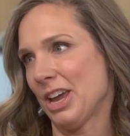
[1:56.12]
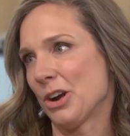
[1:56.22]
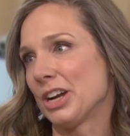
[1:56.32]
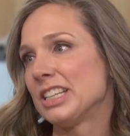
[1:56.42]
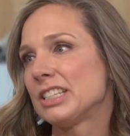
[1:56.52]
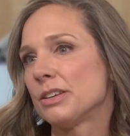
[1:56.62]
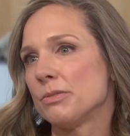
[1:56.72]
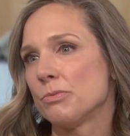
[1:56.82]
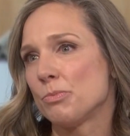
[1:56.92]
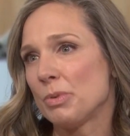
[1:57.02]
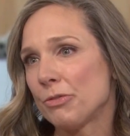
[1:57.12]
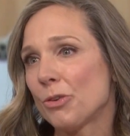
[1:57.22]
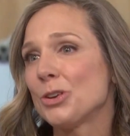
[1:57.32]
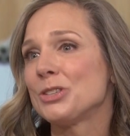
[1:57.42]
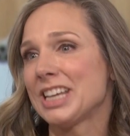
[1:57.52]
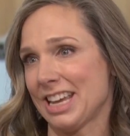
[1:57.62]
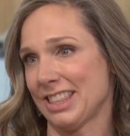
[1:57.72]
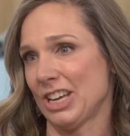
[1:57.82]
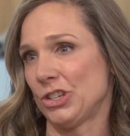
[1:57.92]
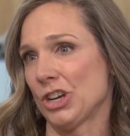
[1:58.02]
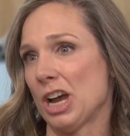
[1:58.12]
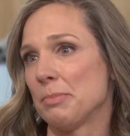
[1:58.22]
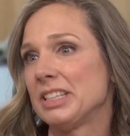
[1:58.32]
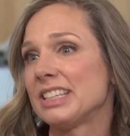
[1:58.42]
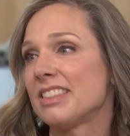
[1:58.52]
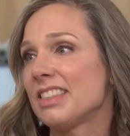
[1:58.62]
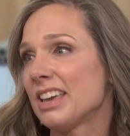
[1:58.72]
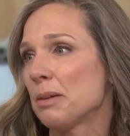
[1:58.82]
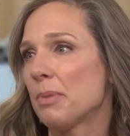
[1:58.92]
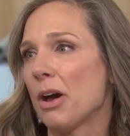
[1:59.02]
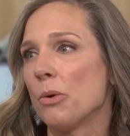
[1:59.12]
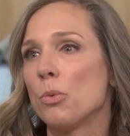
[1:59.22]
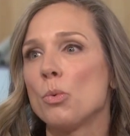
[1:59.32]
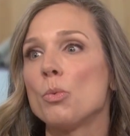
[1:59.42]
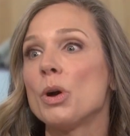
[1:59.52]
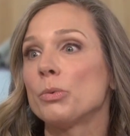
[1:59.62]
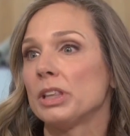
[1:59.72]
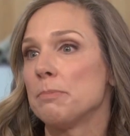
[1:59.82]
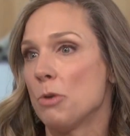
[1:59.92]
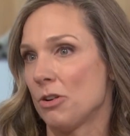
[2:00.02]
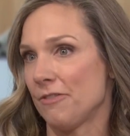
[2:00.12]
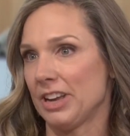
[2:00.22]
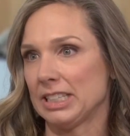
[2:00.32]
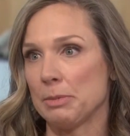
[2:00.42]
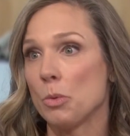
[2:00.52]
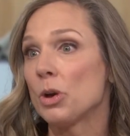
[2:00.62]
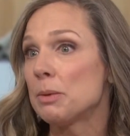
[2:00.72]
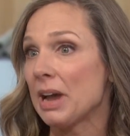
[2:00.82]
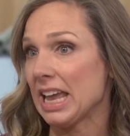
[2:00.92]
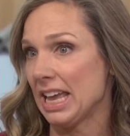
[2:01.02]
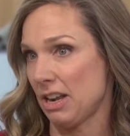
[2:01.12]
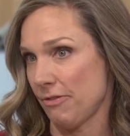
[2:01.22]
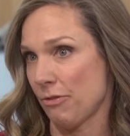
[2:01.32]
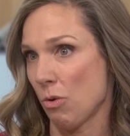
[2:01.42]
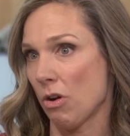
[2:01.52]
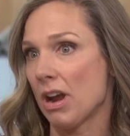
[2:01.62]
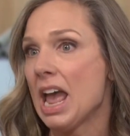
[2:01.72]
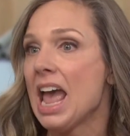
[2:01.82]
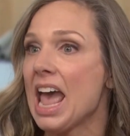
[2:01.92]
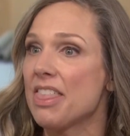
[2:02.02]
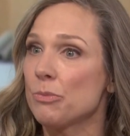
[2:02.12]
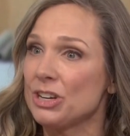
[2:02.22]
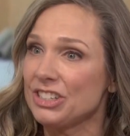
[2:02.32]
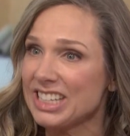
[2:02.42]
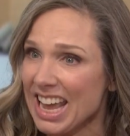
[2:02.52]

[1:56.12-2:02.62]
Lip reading: thing here is to, before you take that job, is to think about what really motivates me. What am I in it for? Mm. And then when